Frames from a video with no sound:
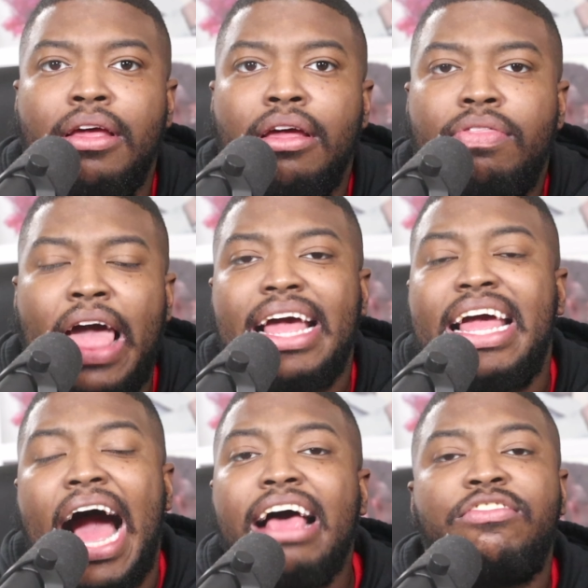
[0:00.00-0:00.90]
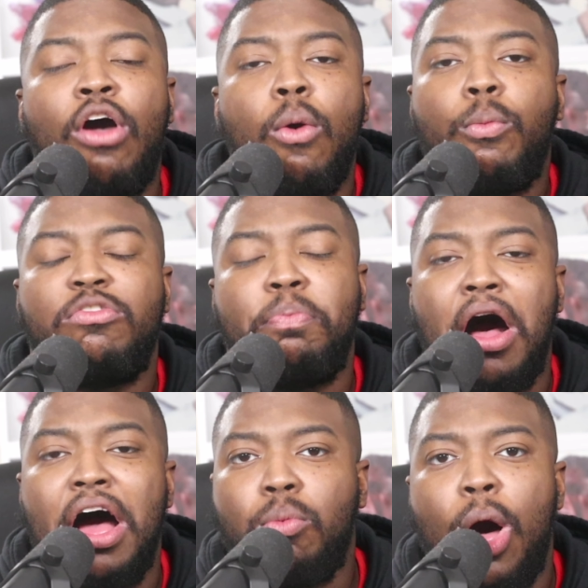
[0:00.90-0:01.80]
that guys don't
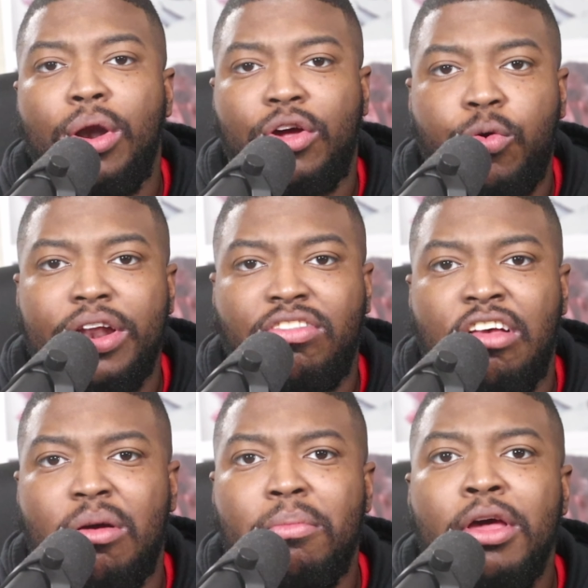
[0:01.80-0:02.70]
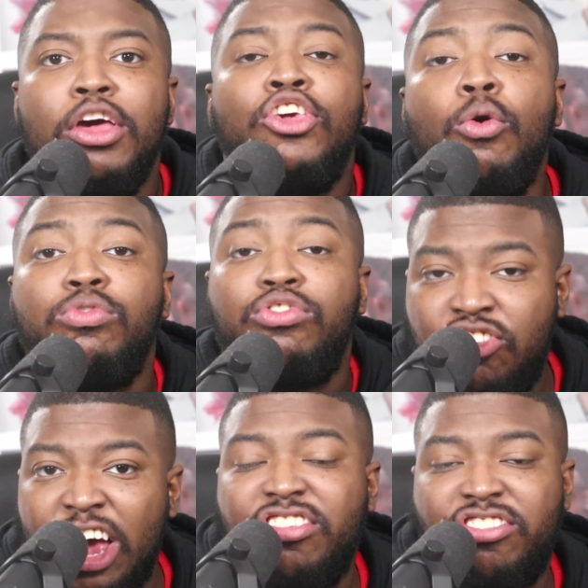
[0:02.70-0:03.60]
respond well to criticism. You
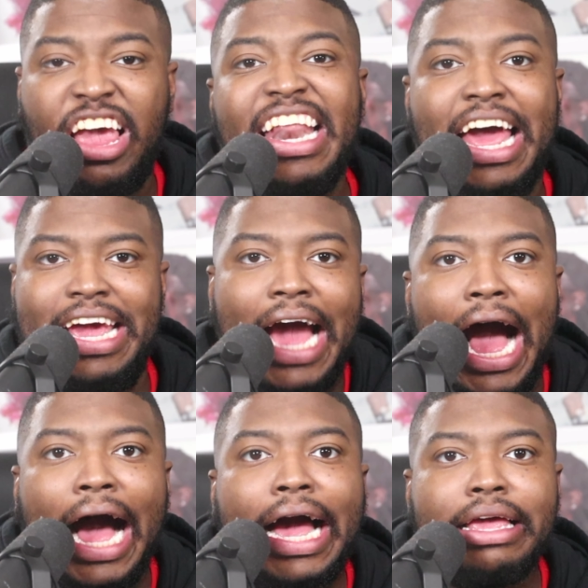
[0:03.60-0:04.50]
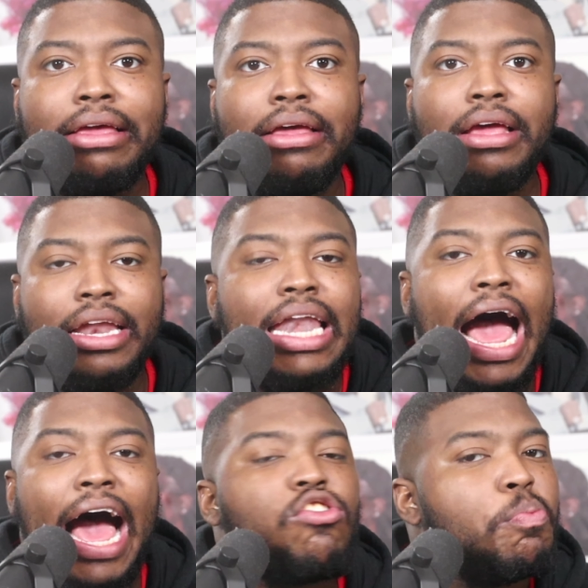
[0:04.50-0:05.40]
just seen a guy
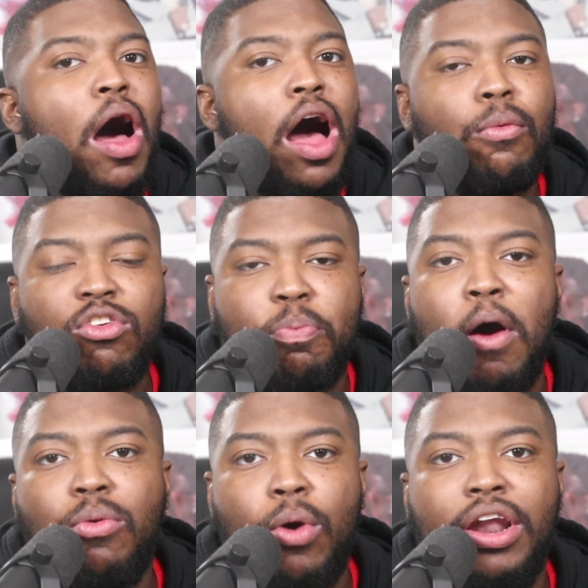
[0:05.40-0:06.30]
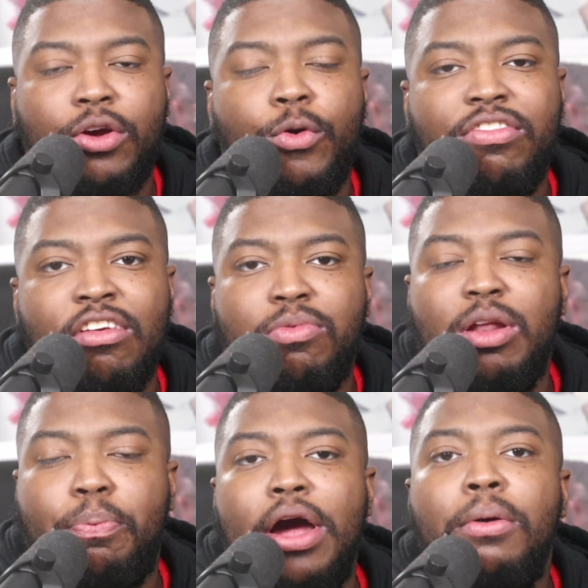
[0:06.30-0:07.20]
not respond, respond well to criticism to the
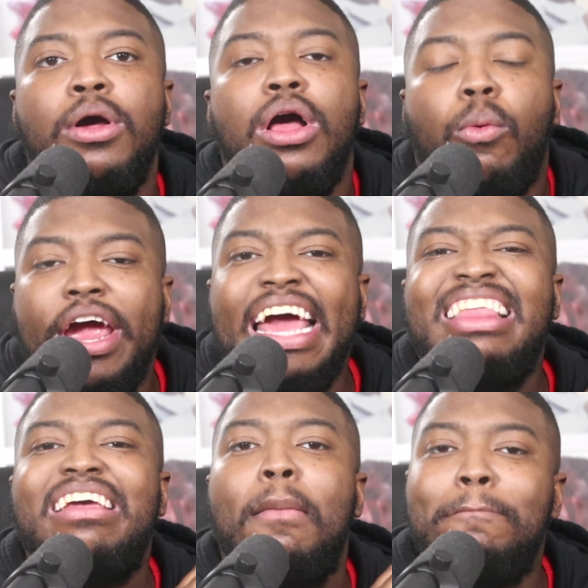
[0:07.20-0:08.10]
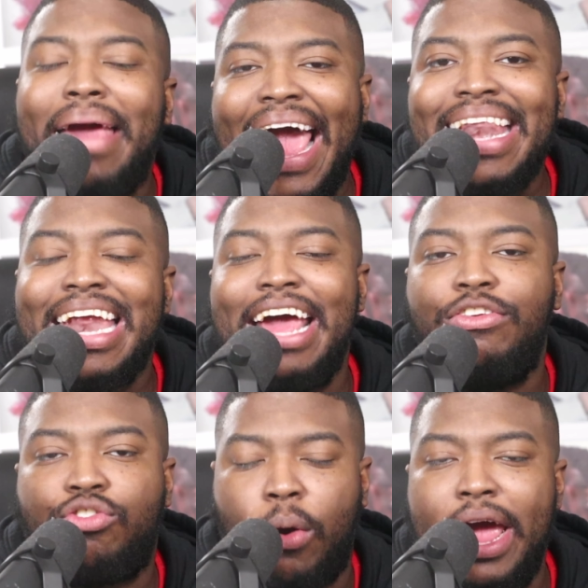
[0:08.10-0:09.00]
point where he demanded a
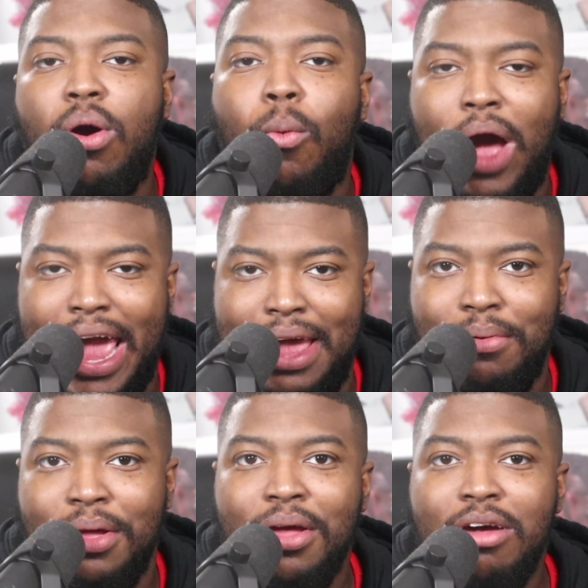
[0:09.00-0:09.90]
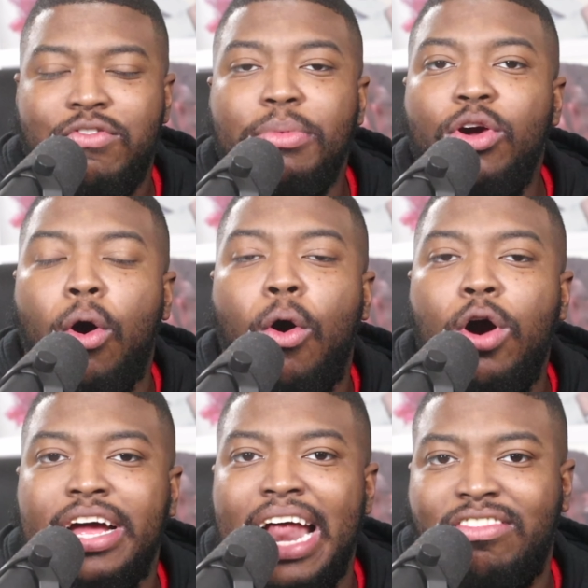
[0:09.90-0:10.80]
trade away from your
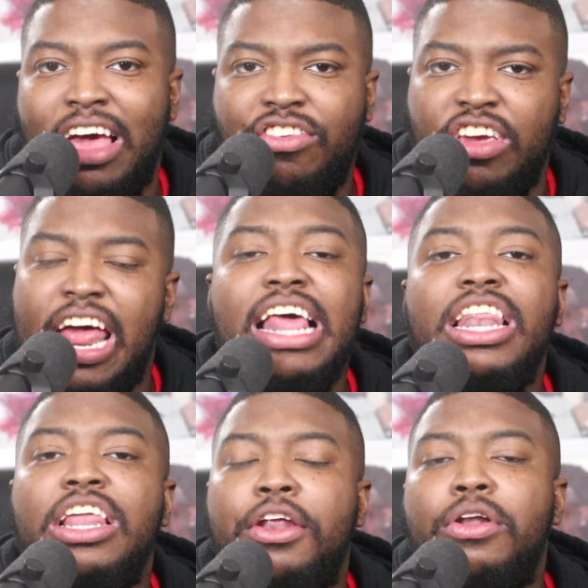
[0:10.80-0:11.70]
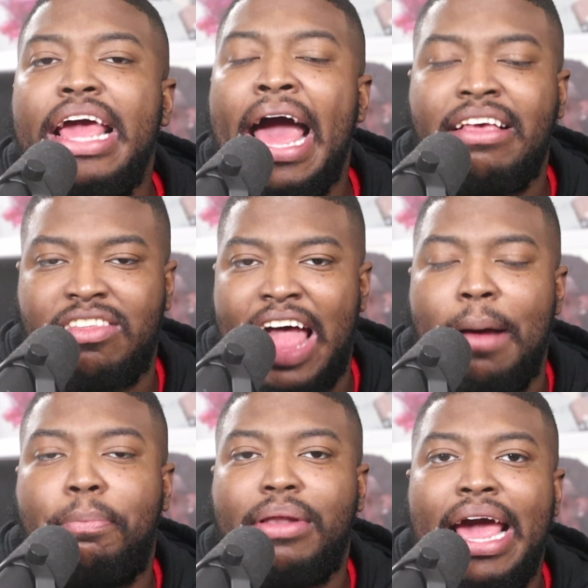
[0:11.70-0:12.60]
organization and literally has
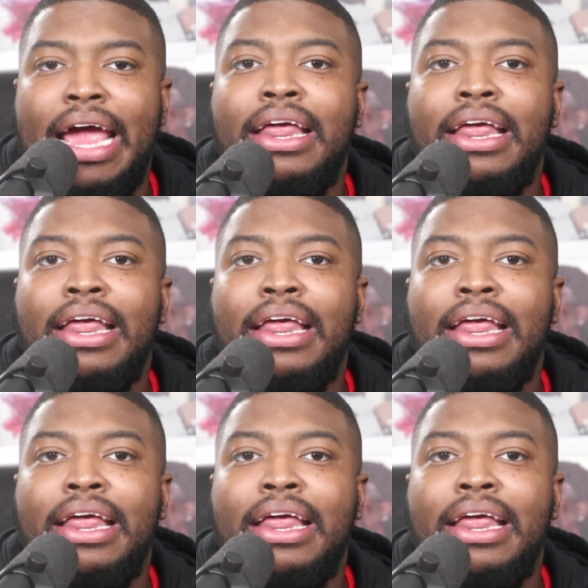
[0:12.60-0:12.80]
not played